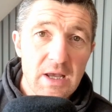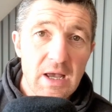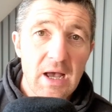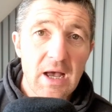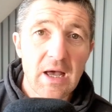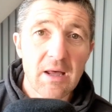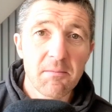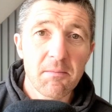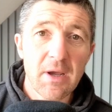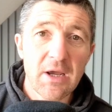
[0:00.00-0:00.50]

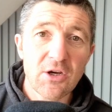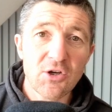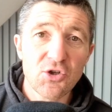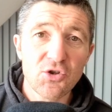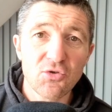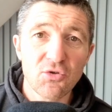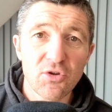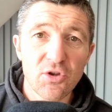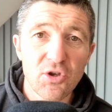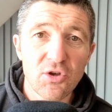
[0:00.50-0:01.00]
And make
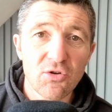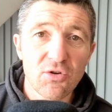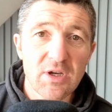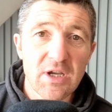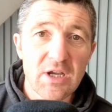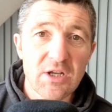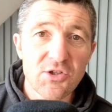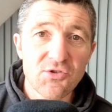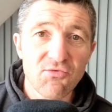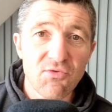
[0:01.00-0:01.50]
sure that your
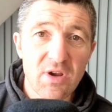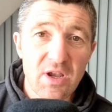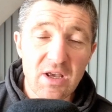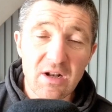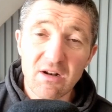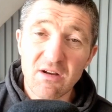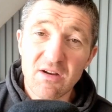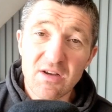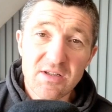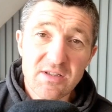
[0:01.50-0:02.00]
kids
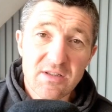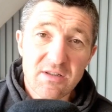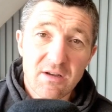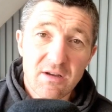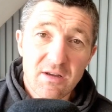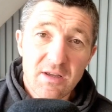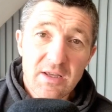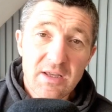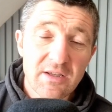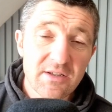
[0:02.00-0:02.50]
realize
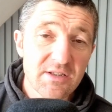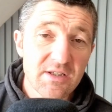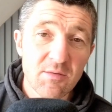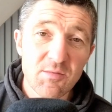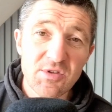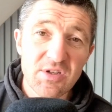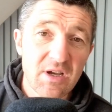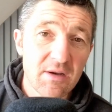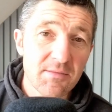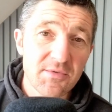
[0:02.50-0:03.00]
that
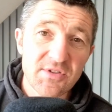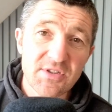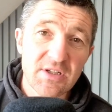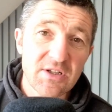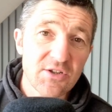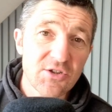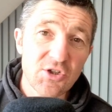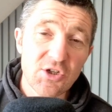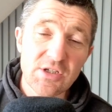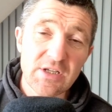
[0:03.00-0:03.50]
sometimes
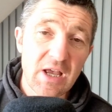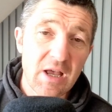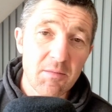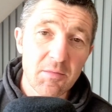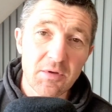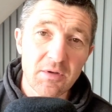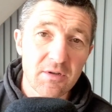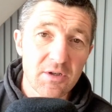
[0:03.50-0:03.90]
things just happen.